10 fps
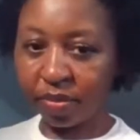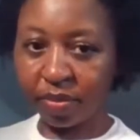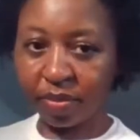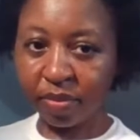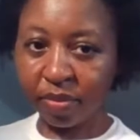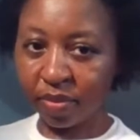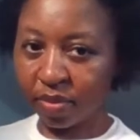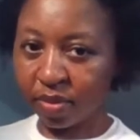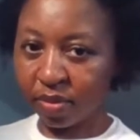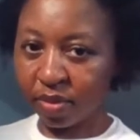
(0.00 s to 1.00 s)

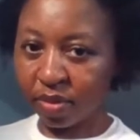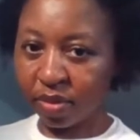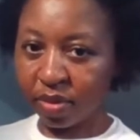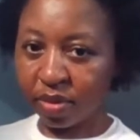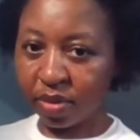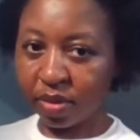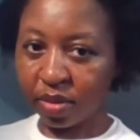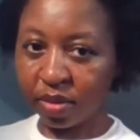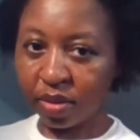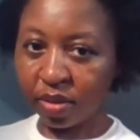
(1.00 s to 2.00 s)

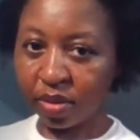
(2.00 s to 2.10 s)
Nobody speaks.